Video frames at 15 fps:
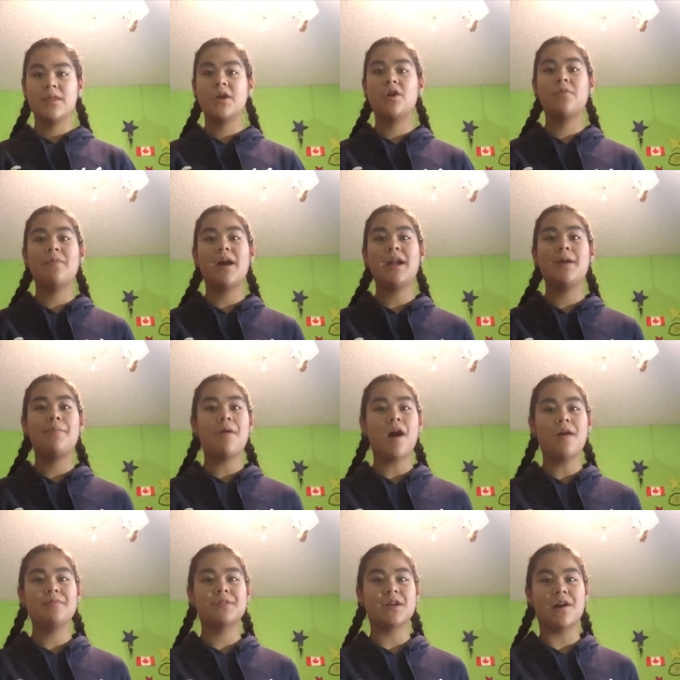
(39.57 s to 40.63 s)
There are many
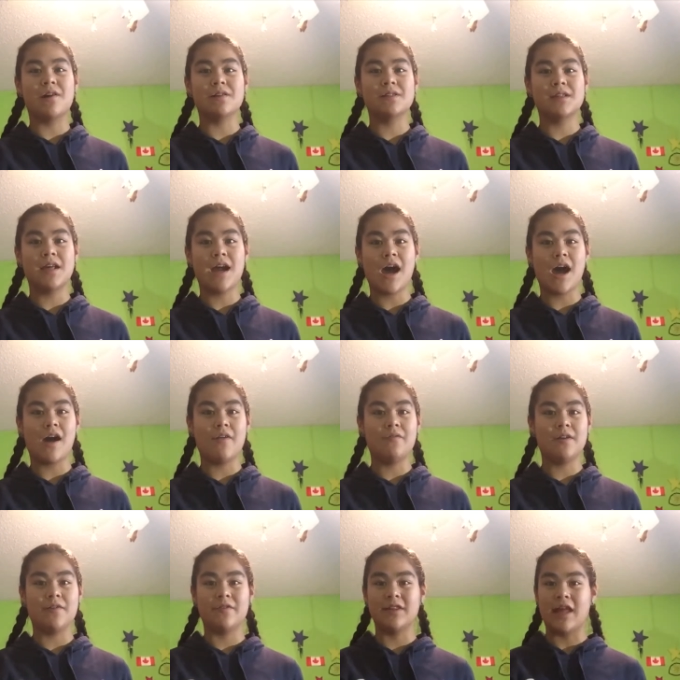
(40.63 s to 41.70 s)
pop songs that
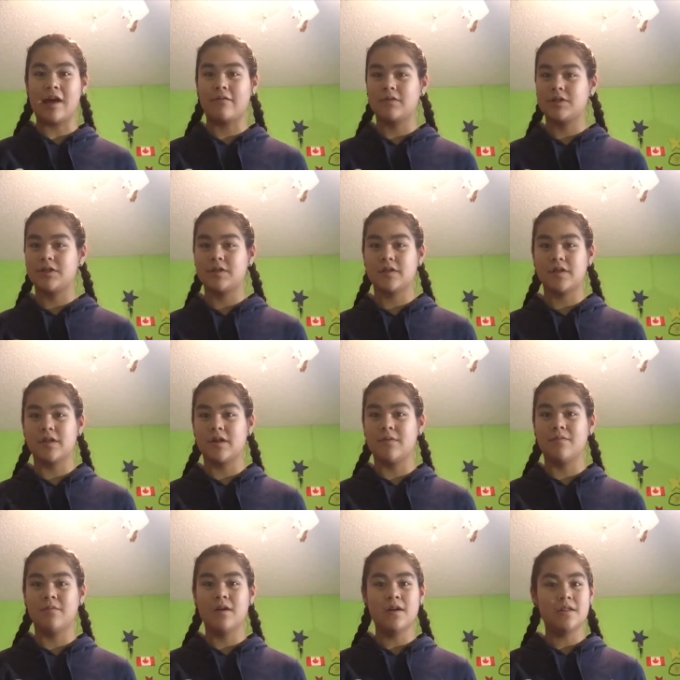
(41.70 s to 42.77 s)
have different languages in
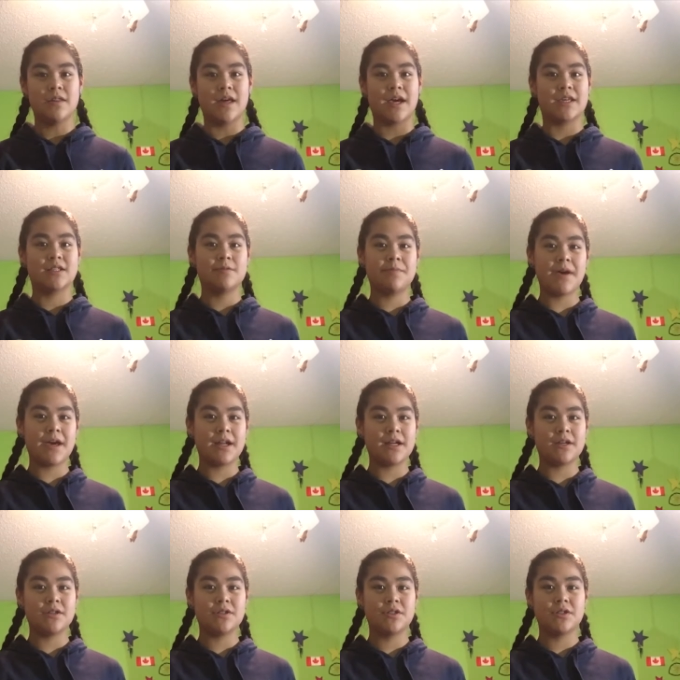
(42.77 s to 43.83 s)
them, like
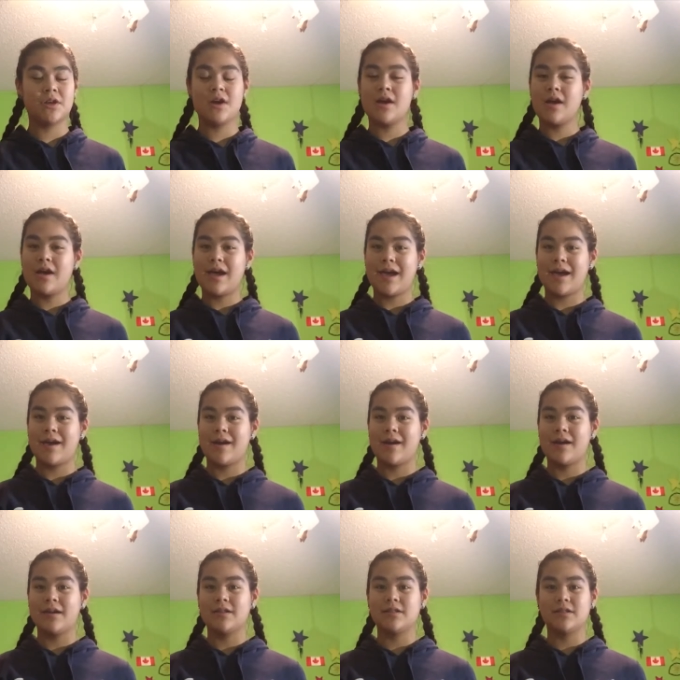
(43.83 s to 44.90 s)
Spanish,
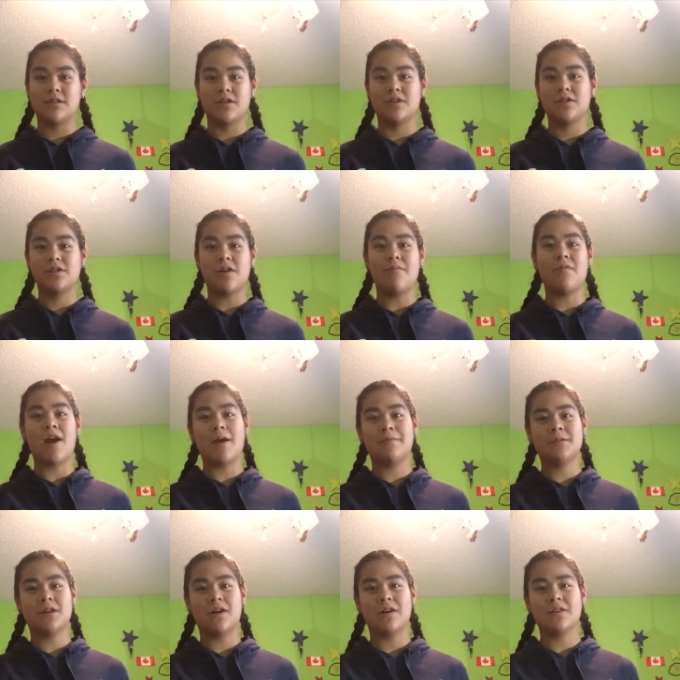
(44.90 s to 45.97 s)
and there are some rap
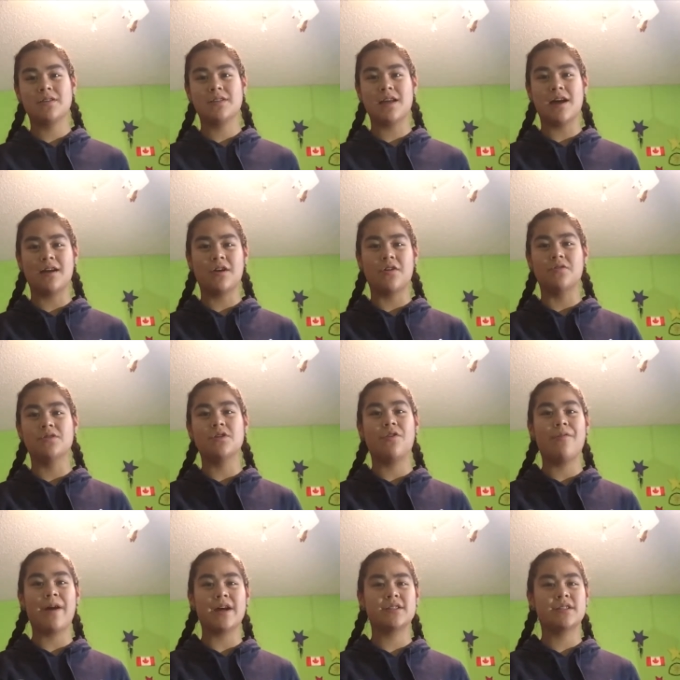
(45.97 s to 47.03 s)
songs that go
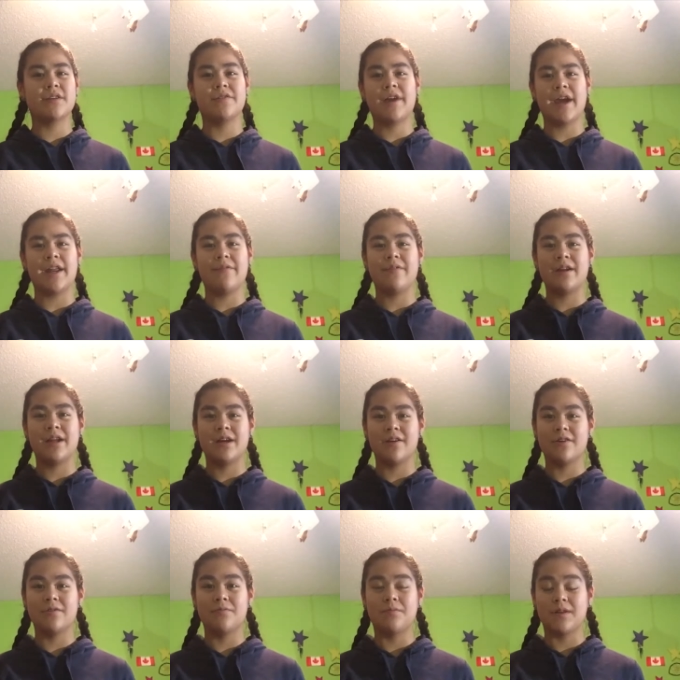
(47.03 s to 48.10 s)
so fast that you can't even
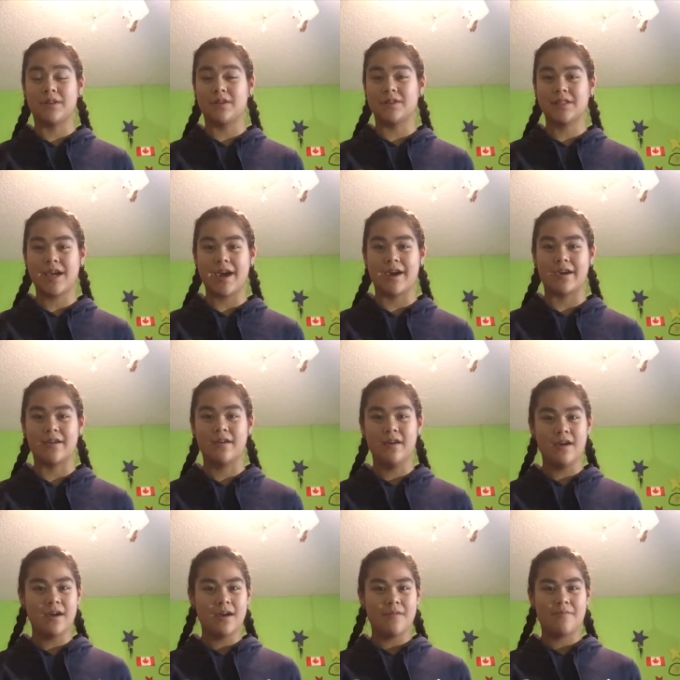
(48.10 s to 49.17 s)
hear what they're saying.
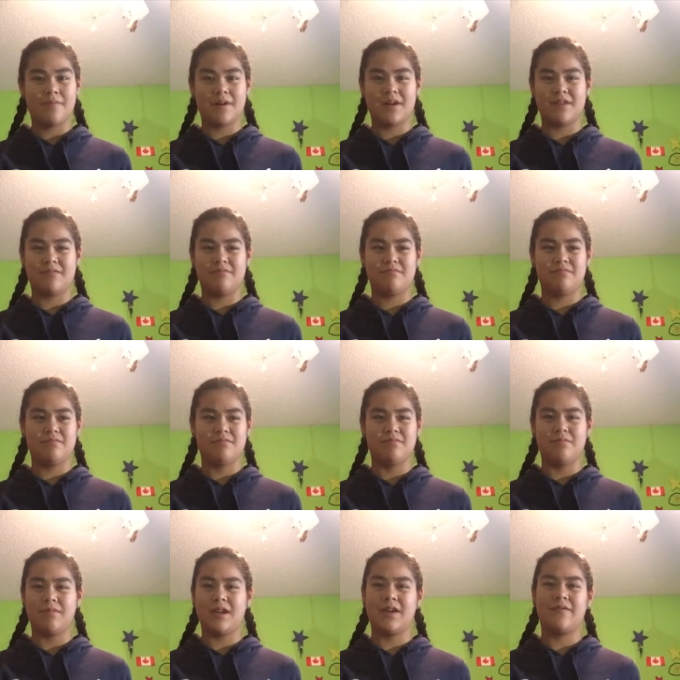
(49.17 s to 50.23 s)
But
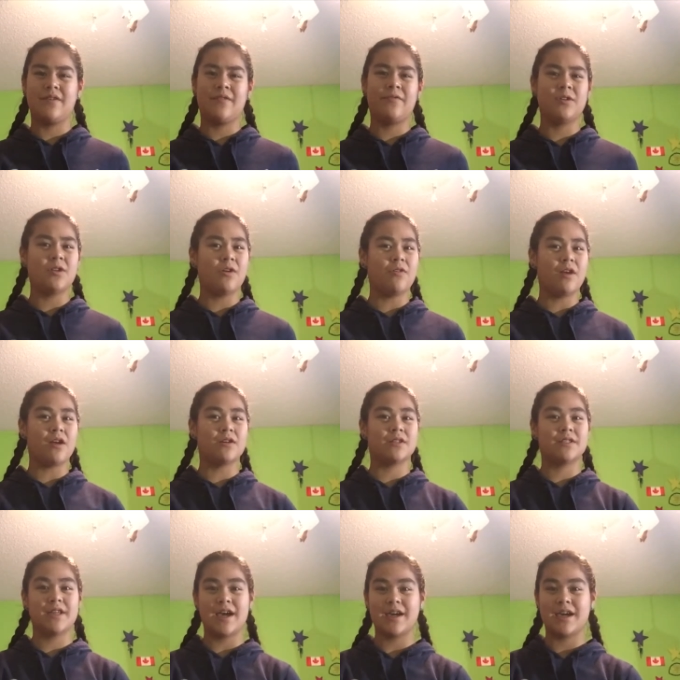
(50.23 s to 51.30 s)
even if you don't
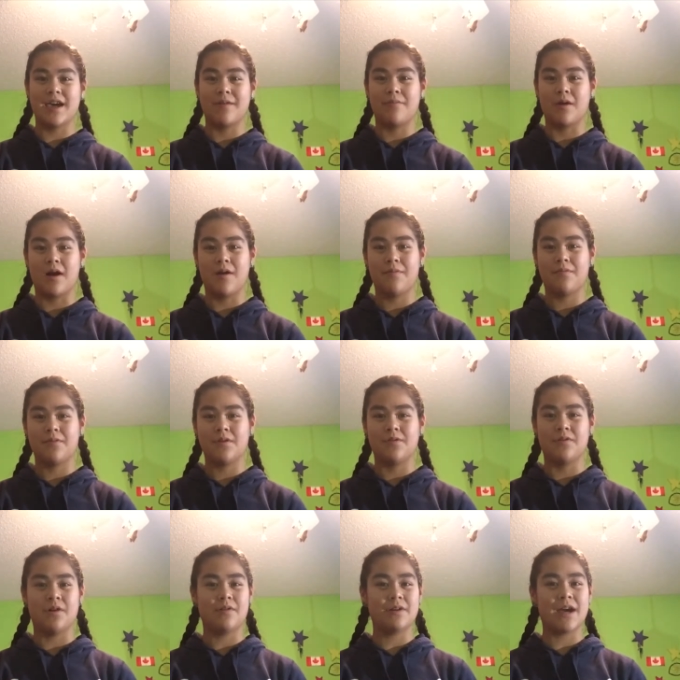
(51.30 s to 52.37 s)
understand K pop, you
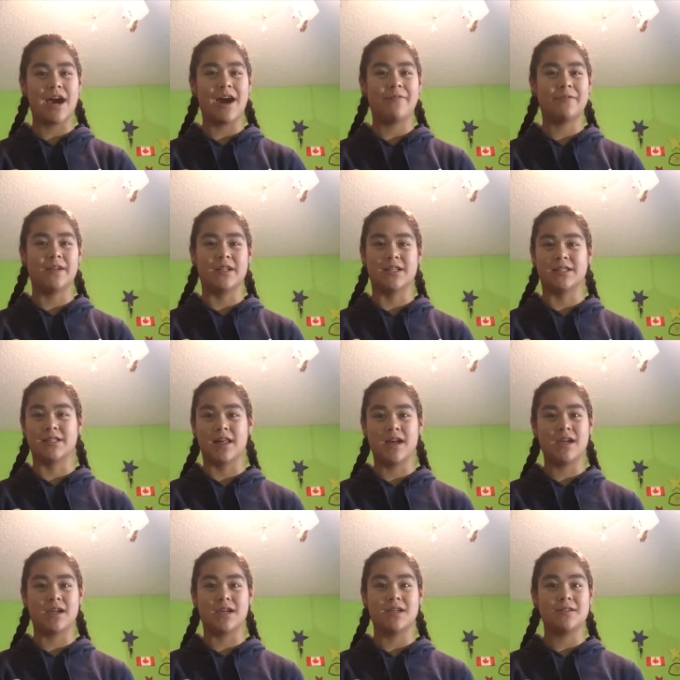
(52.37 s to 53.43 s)
don't have to
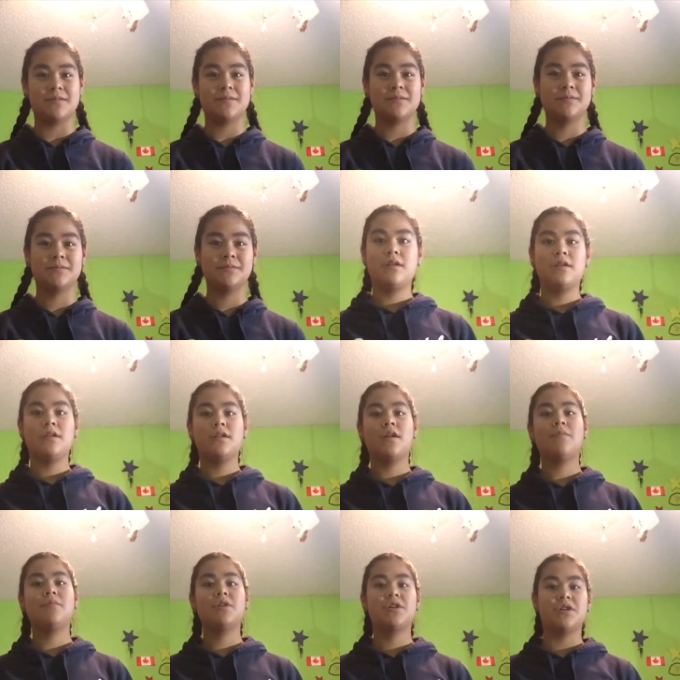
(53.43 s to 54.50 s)
dislike it.
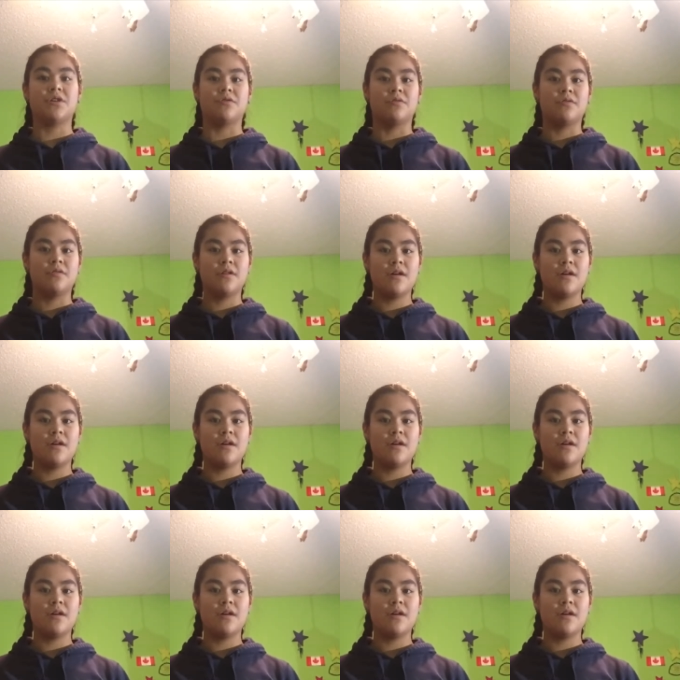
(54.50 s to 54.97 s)
Number two,